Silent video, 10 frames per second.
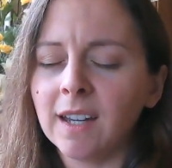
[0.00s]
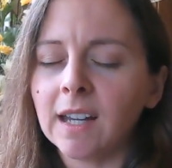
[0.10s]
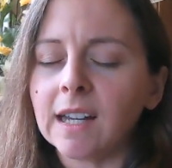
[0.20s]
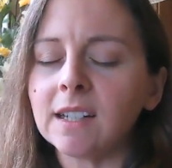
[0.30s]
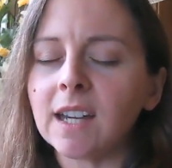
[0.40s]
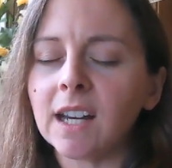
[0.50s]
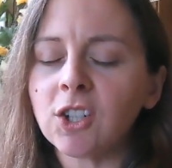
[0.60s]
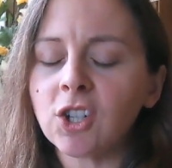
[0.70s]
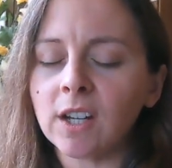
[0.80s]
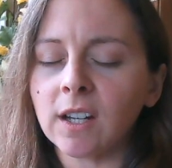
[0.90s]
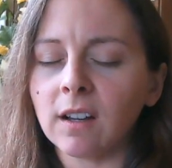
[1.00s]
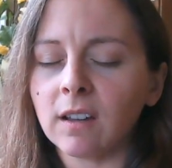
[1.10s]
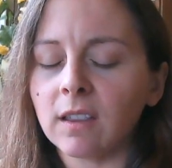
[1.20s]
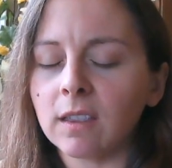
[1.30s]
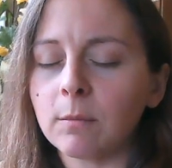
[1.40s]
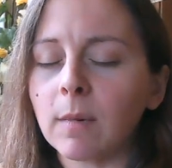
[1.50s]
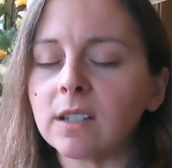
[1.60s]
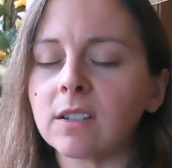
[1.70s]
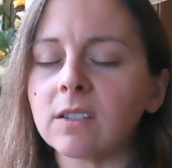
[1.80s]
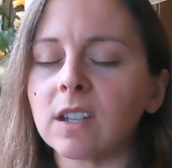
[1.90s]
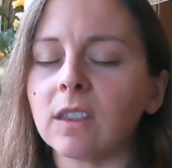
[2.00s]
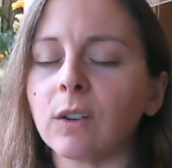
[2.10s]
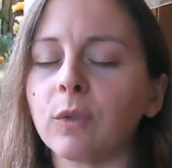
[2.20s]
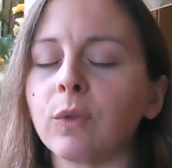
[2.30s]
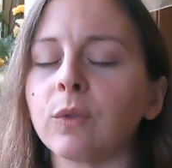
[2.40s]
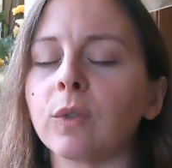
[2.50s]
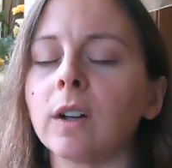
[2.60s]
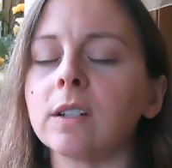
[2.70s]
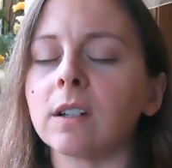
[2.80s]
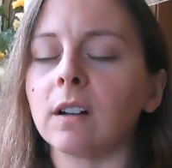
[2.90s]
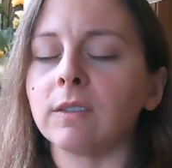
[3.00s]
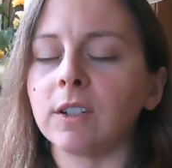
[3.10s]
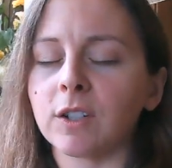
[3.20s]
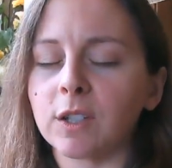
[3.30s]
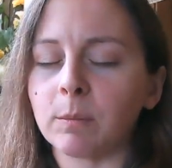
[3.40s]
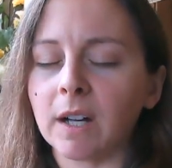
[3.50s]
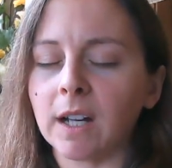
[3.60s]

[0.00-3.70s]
Engaging the muscles in the front of your spine.